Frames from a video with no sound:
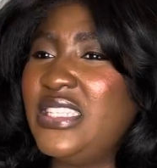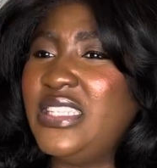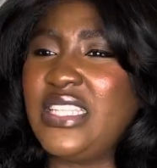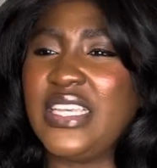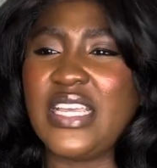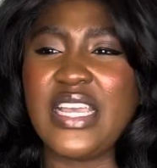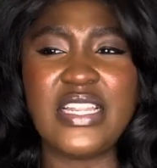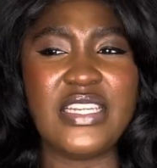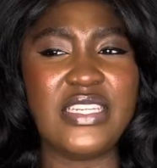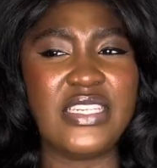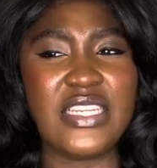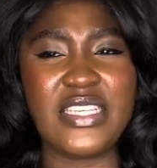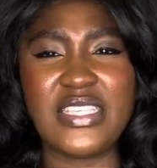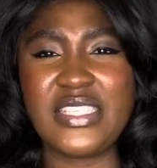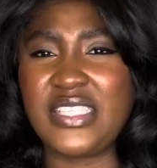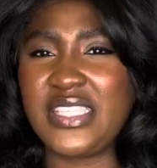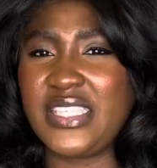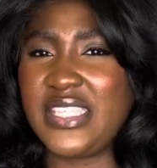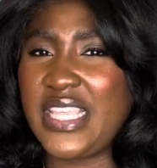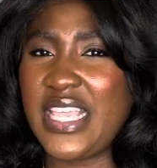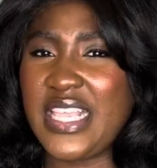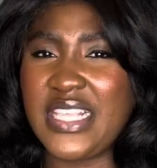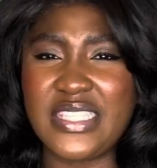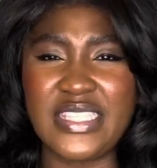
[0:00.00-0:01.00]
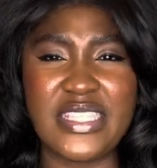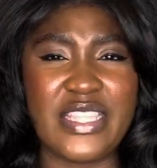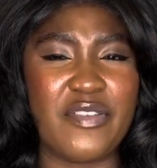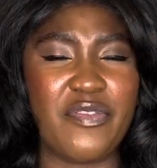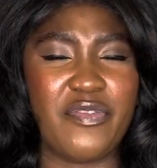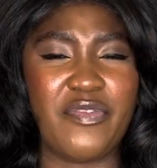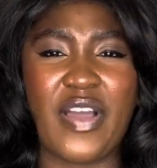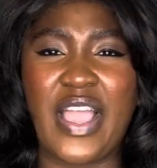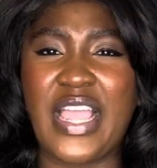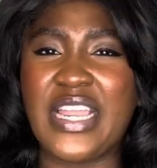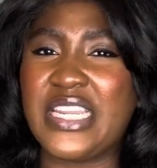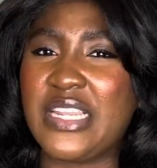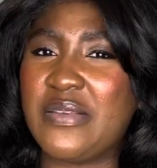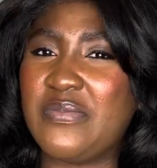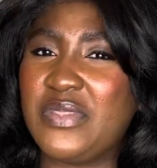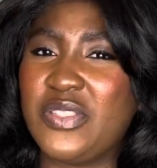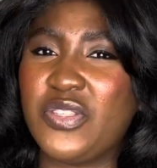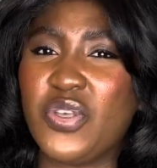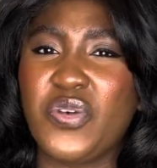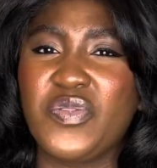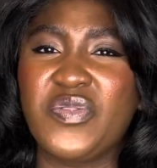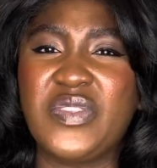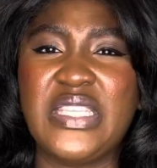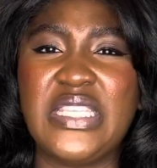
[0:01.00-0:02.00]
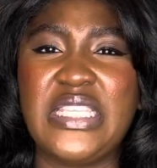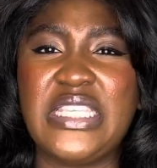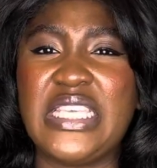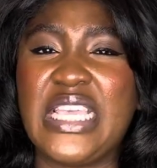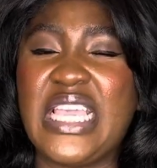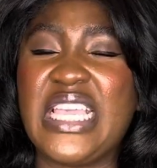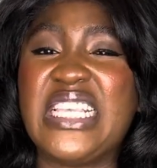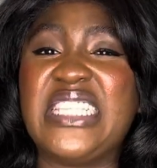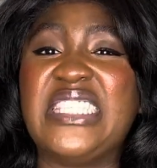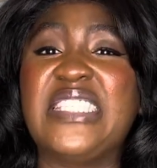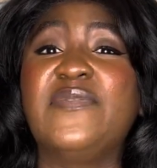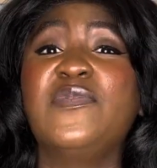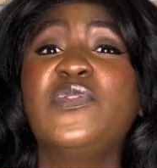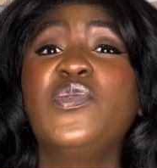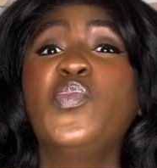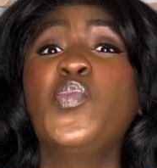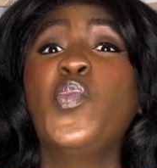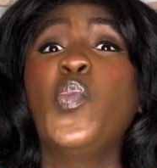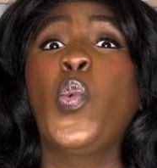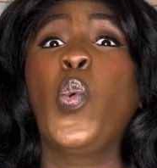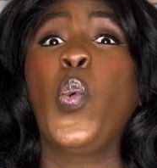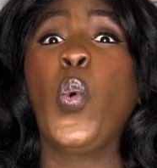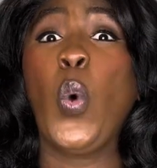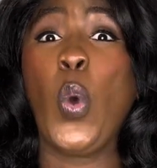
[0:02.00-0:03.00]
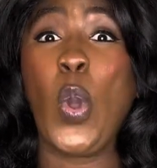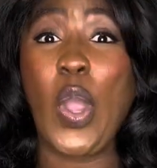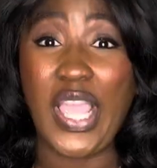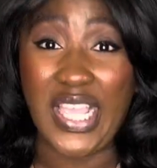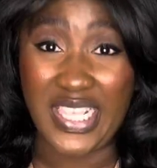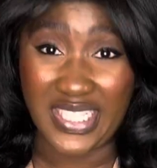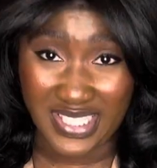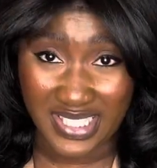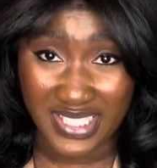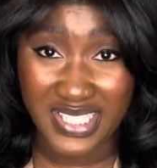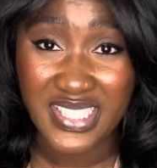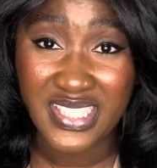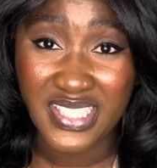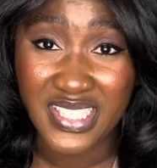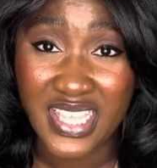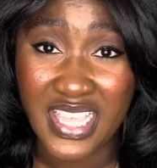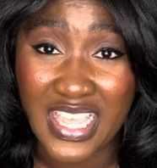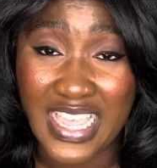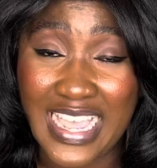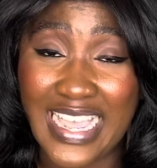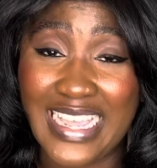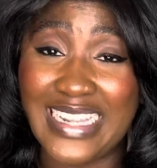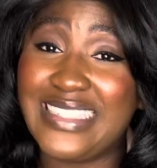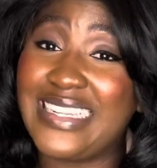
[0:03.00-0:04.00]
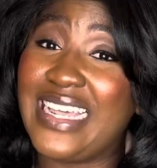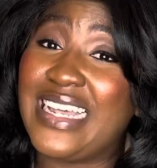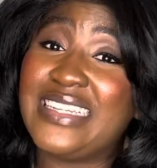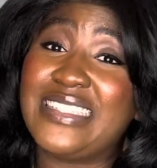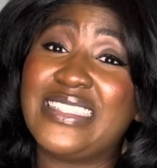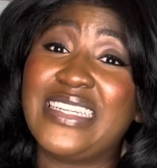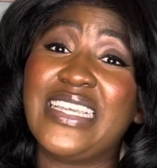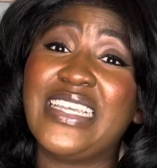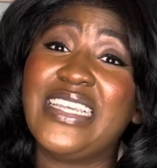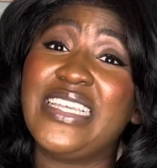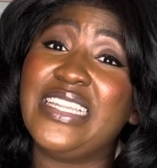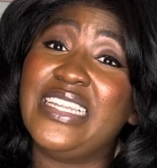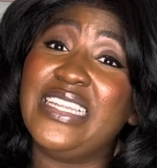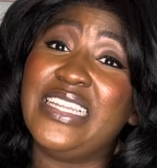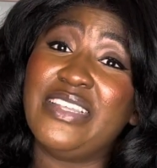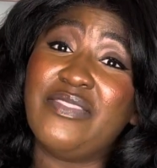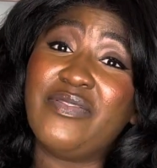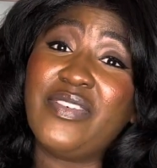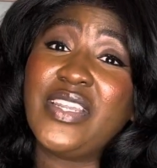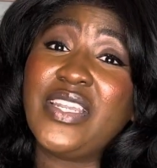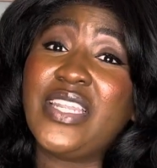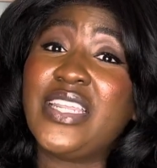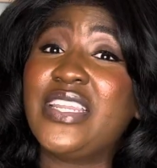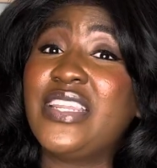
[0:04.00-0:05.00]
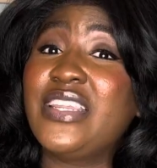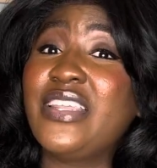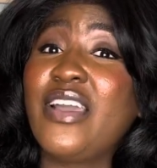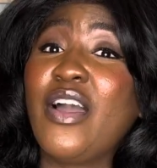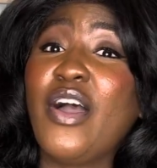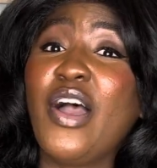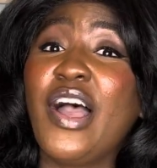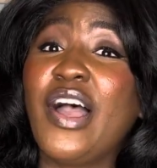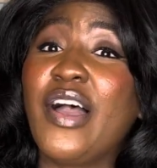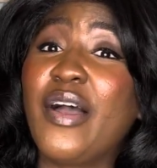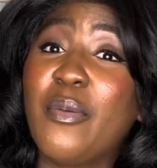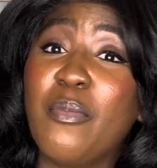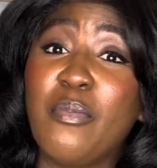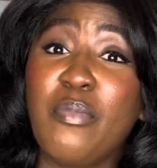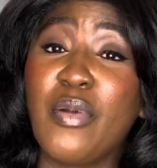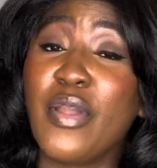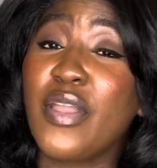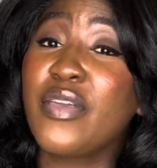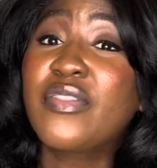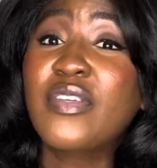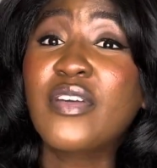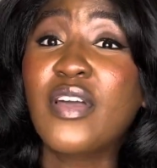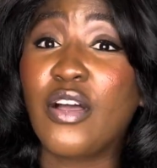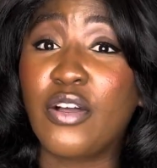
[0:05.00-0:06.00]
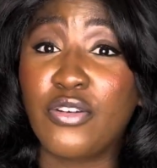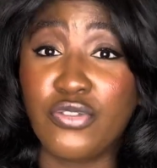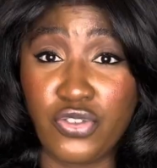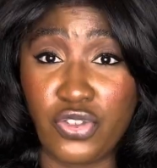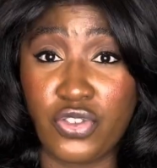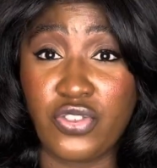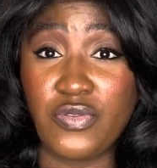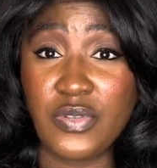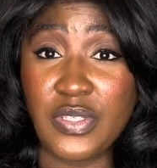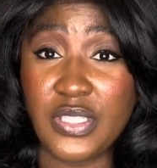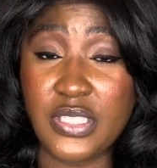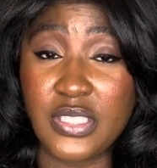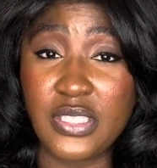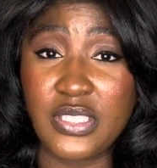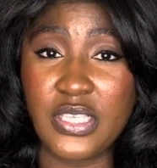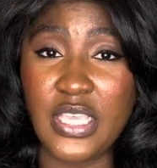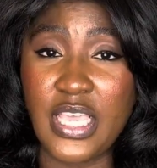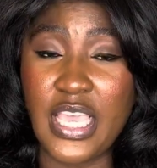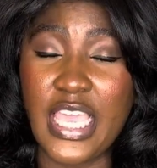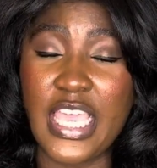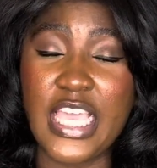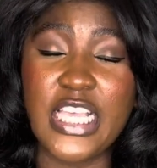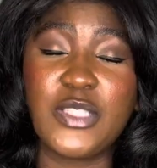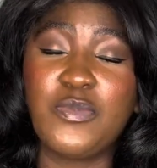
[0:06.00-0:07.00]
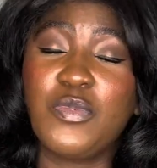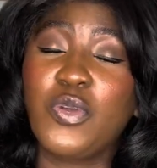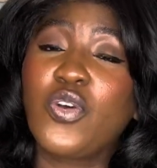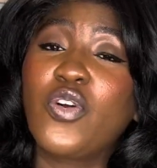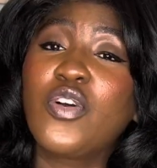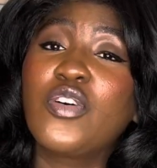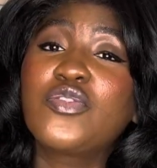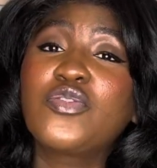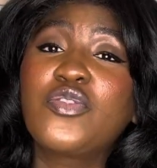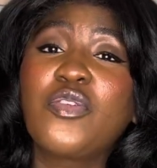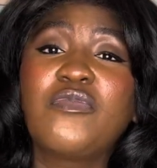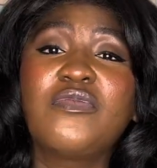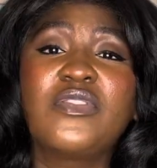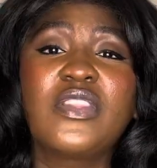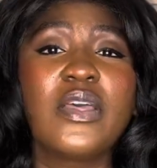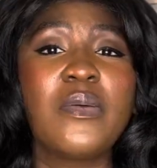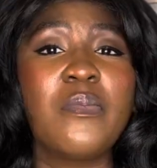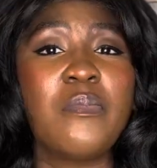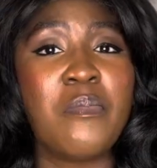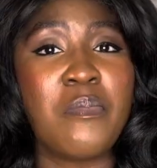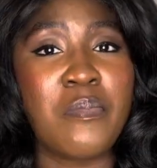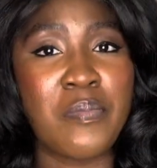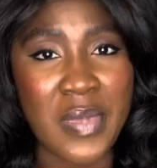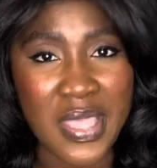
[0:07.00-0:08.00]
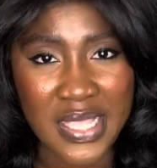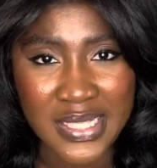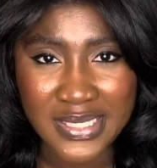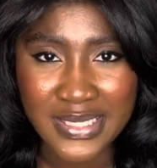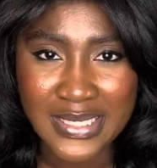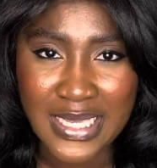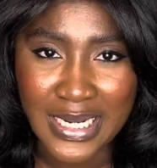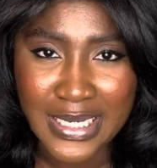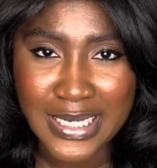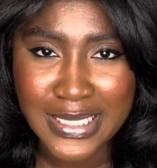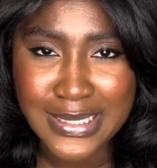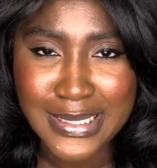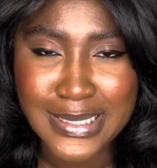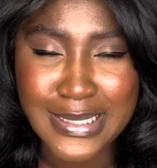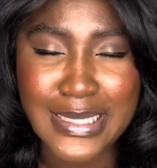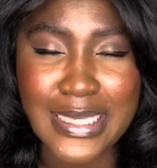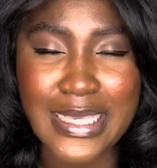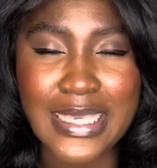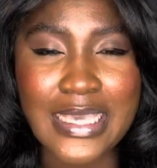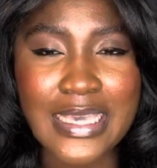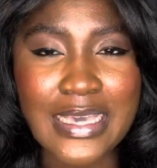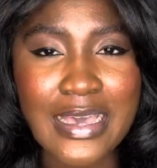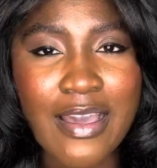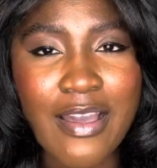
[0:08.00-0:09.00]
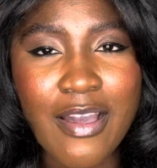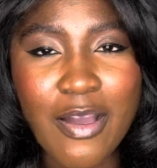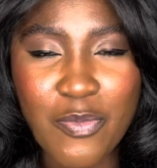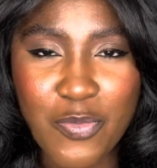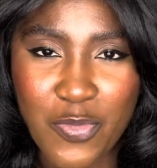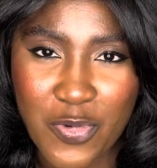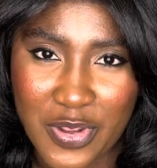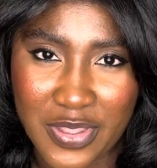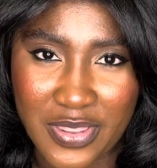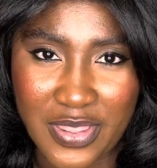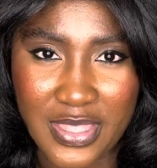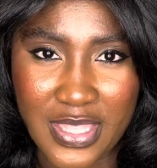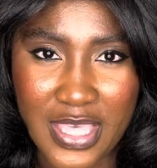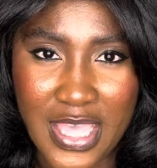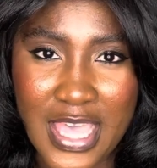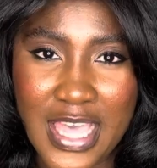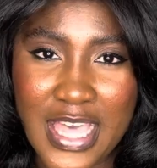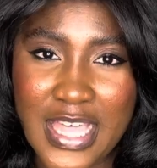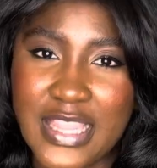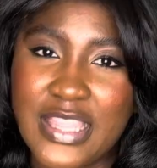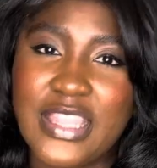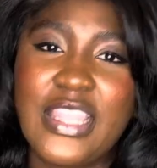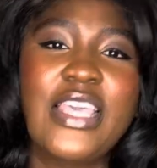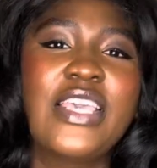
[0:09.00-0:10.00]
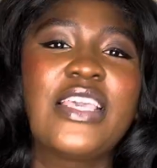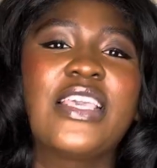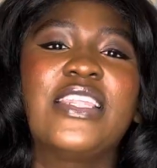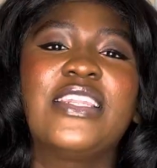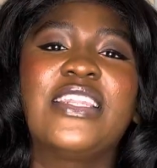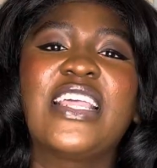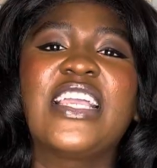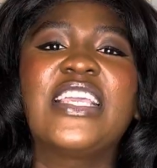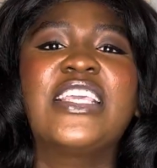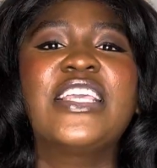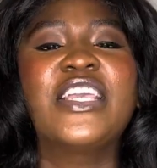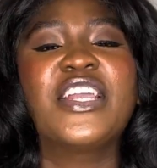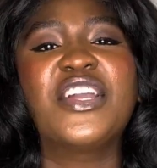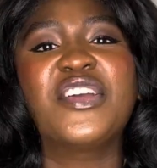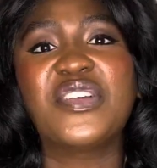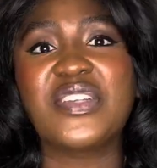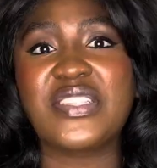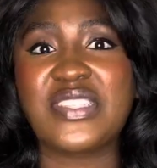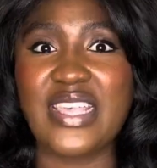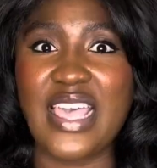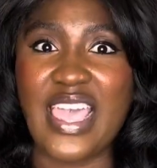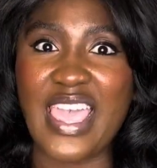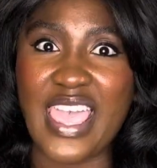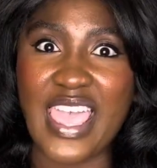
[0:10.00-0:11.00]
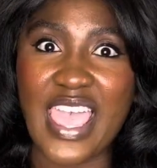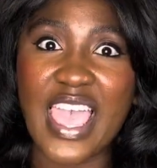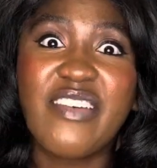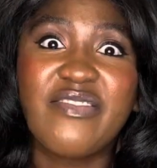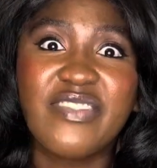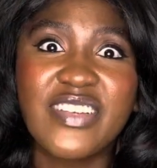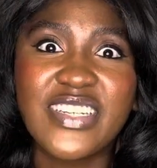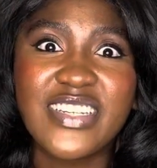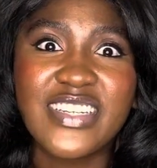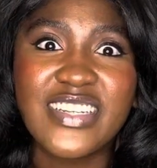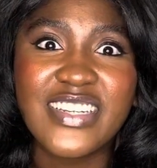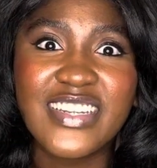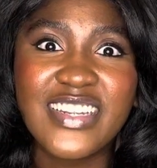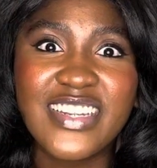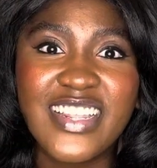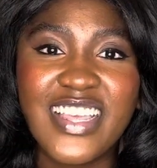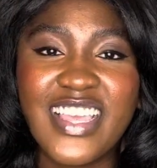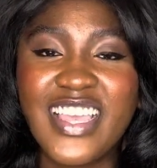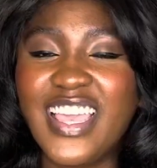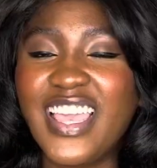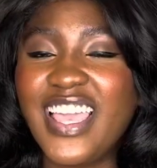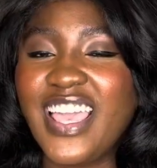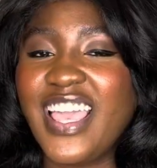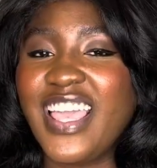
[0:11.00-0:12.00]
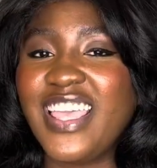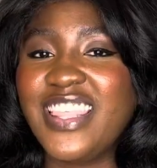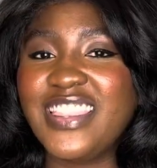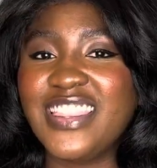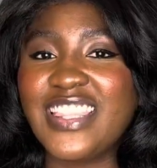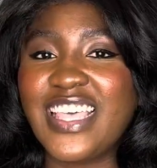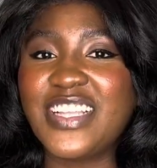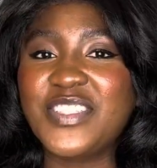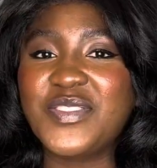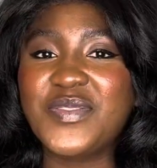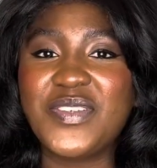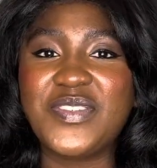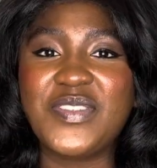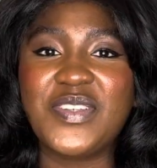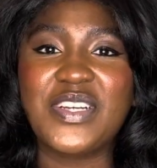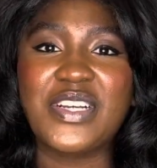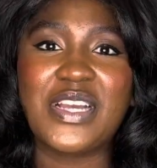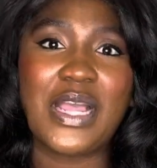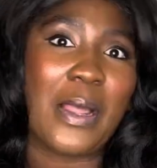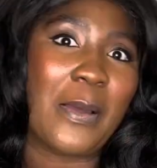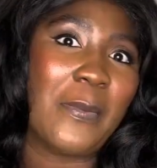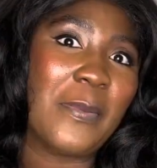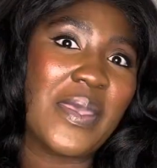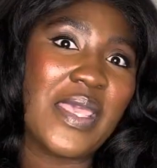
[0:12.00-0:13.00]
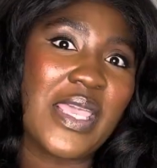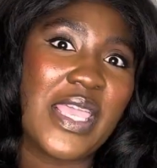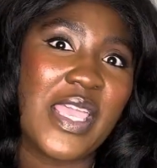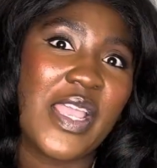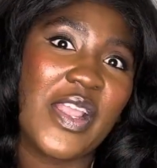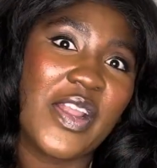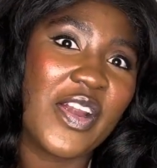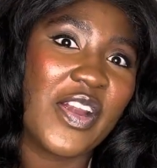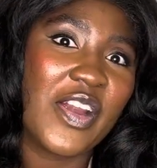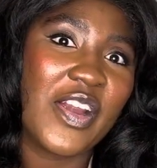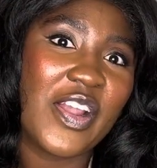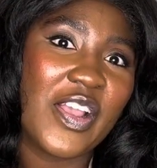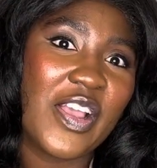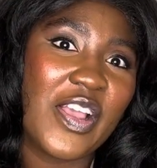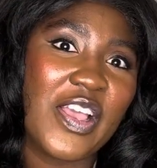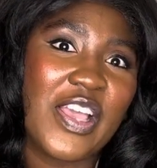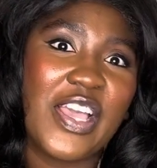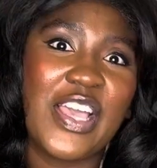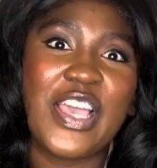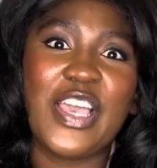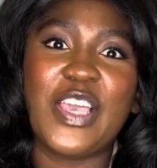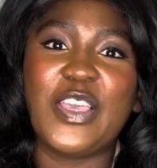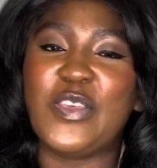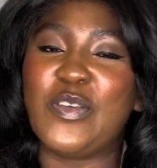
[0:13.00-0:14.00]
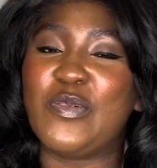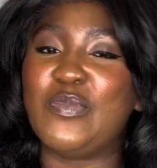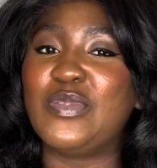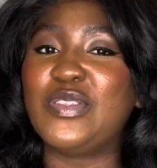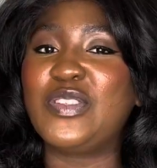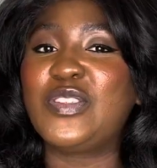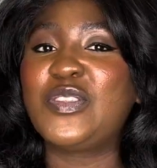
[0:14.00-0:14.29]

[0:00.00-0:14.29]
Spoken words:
the states they find themselves in here is even worse than they living in their birth countries. It's because of the mentality they come with, thinking that here is heaven. And that's when you come here, you'll be